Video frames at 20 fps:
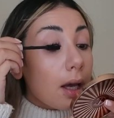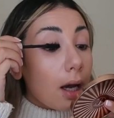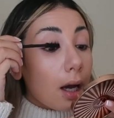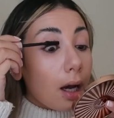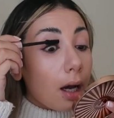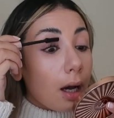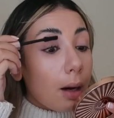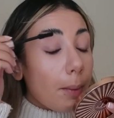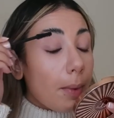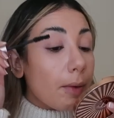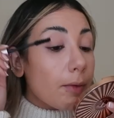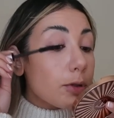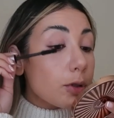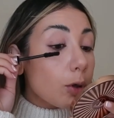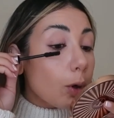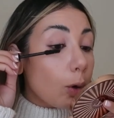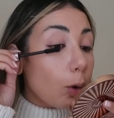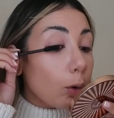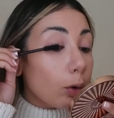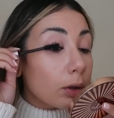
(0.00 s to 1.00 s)
um, i was
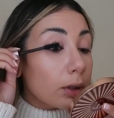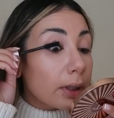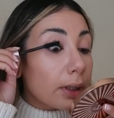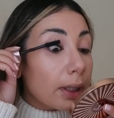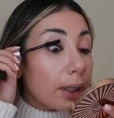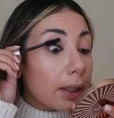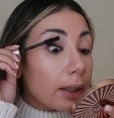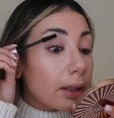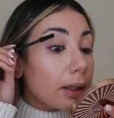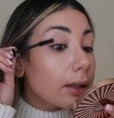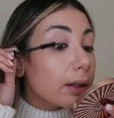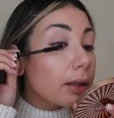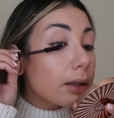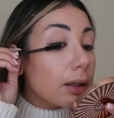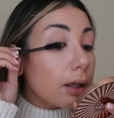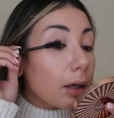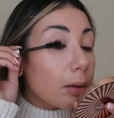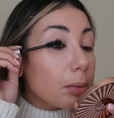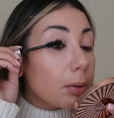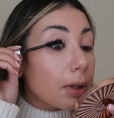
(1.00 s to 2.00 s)
holding like a
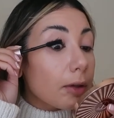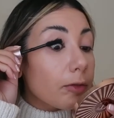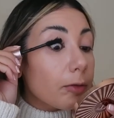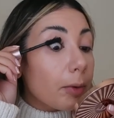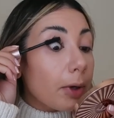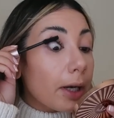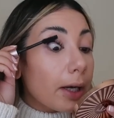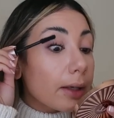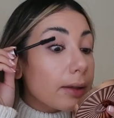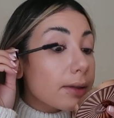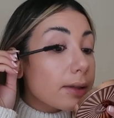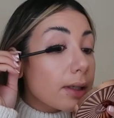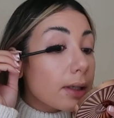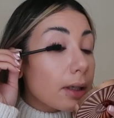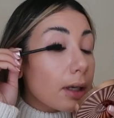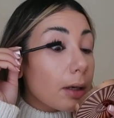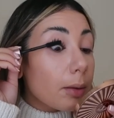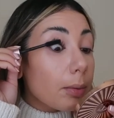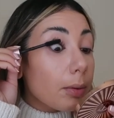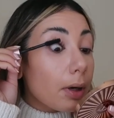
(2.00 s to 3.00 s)
couple of my
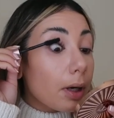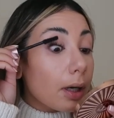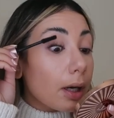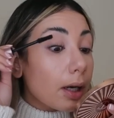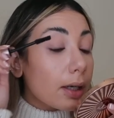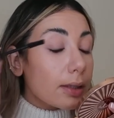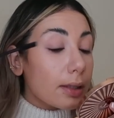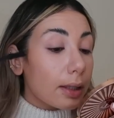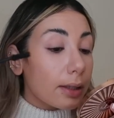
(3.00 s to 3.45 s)
skincare products